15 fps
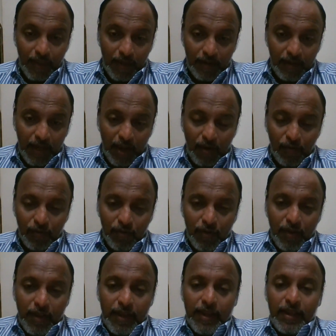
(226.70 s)
Now
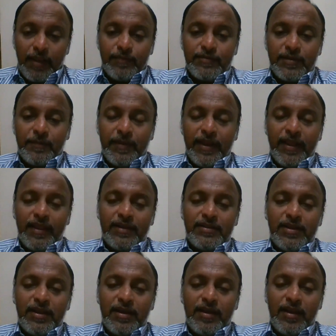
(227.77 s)
if somebody gets
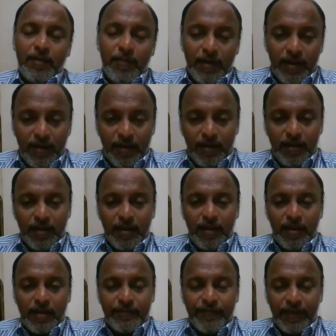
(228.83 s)
a double
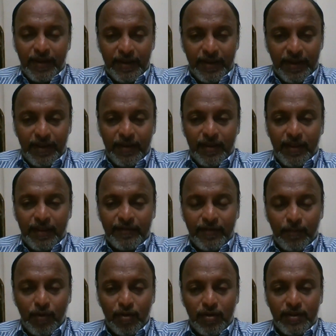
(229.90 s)
salary as a
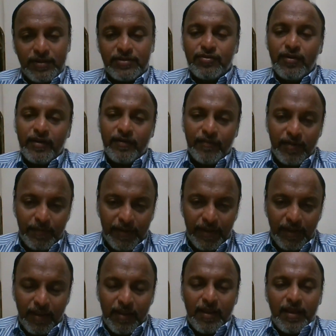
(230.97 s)
bonus, so it will
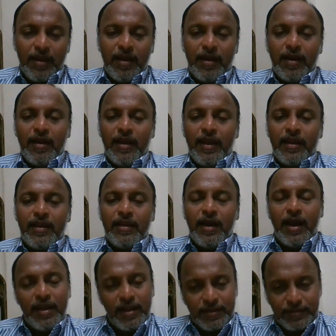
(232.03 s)
be an
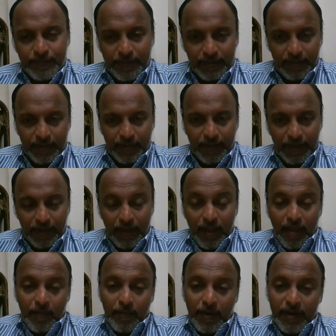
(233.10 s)
unexpected gain.
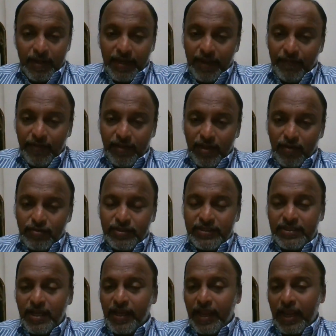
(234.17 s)
But 11th house
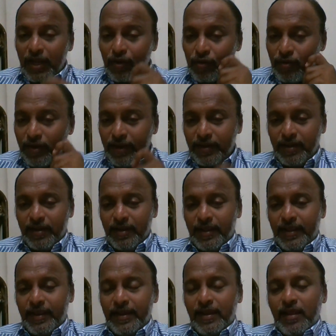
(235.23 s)
is a calculated
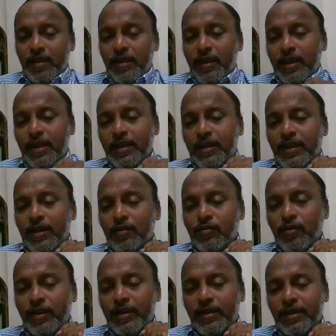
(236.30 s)
gain and
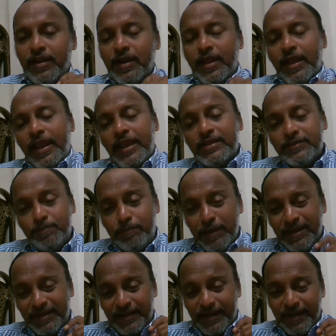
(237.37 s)
calculated
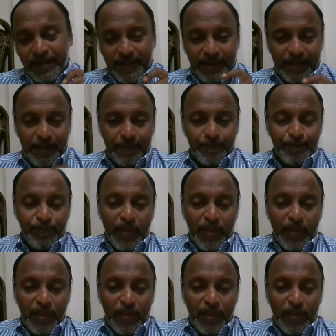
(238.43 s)
expected gain.